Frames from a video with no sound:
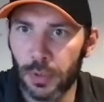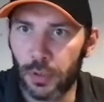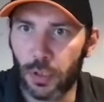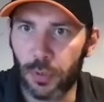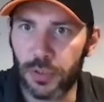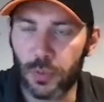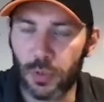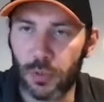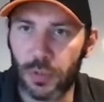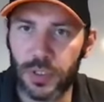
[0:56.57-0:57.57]
the comments are
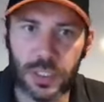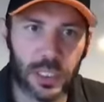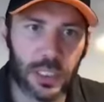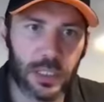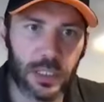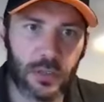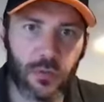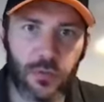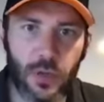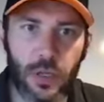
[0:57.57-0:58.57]
what I want to see, so it's
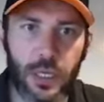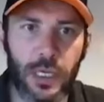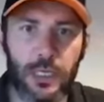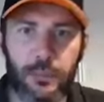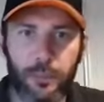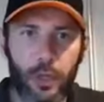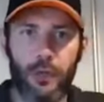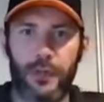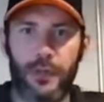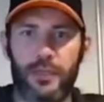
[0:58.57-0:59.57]
fine.
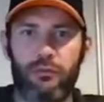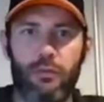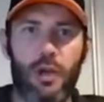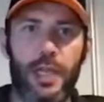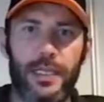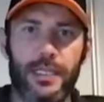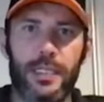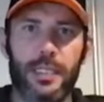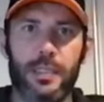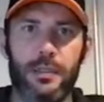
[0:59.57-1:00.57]
Perfect.
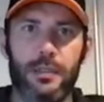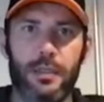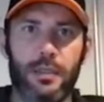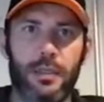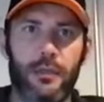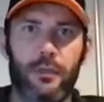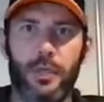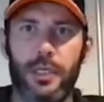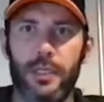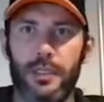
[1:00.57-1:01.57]
Right. I'm going to cover
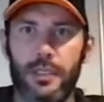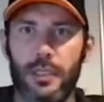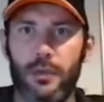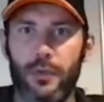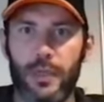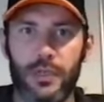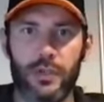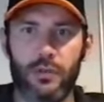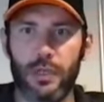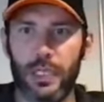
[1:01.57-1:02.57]
myself with that
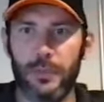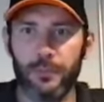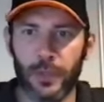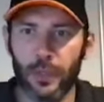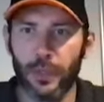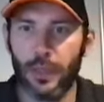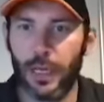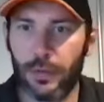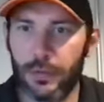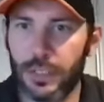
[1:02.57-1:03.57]
screen.
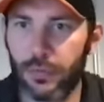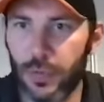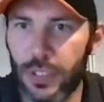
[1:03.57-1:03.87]
How is everyone